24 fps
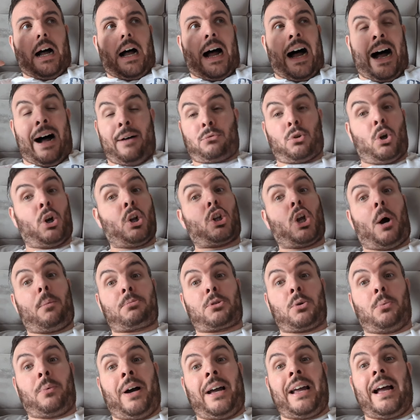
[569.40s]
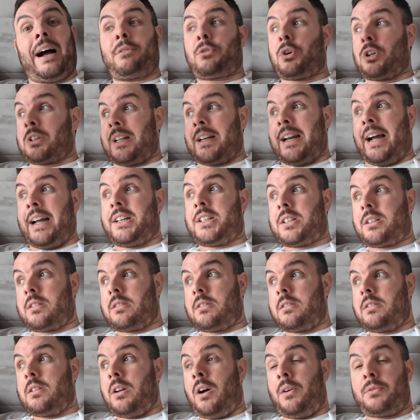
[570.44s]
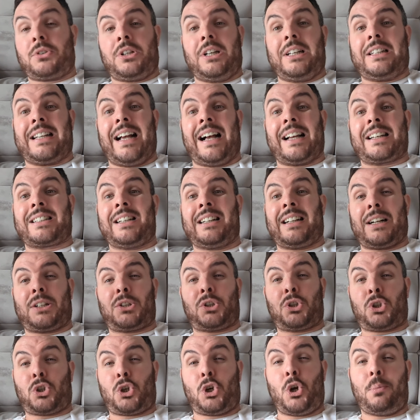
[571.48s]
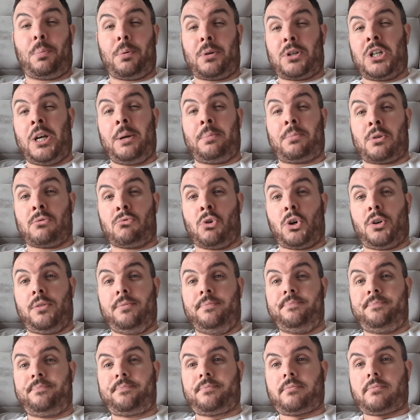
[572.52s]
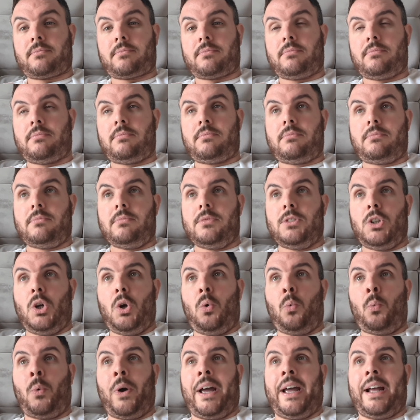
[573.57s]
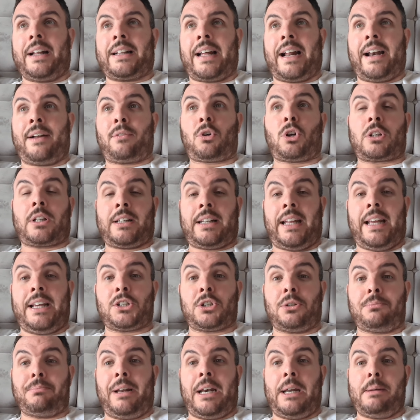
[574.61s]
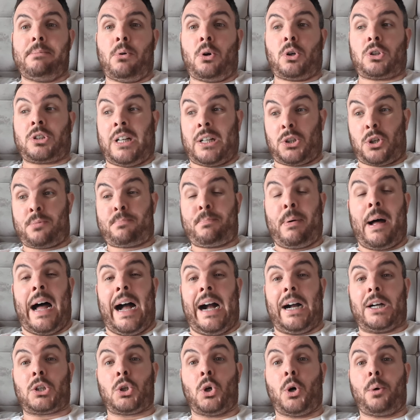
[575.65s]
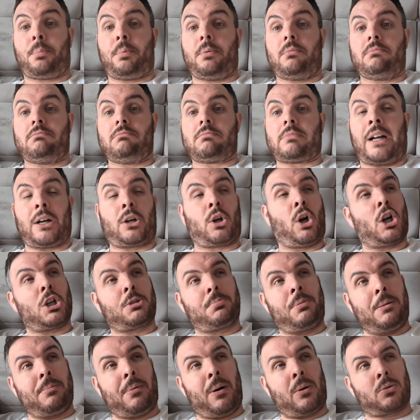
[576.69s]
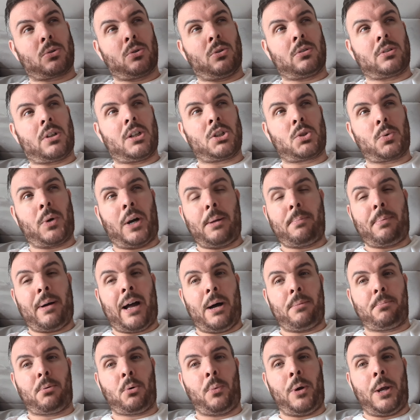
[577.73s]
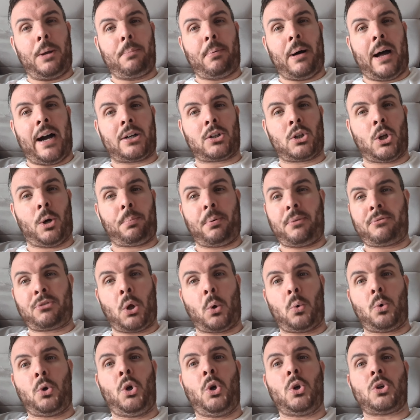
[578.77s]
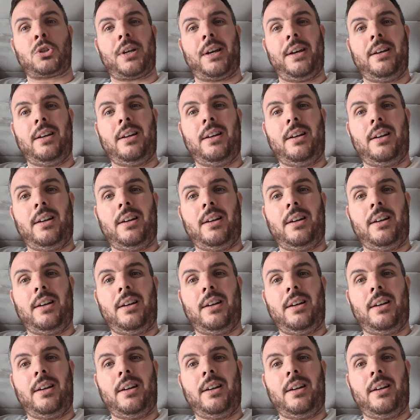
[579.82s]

I've done it the opposite way. I've got the nice, obviously, Tesla that's super cheap to run. Where then I've got the diesel minibus that's just parked up. That cost me about £120 per week parked up if I don't use it.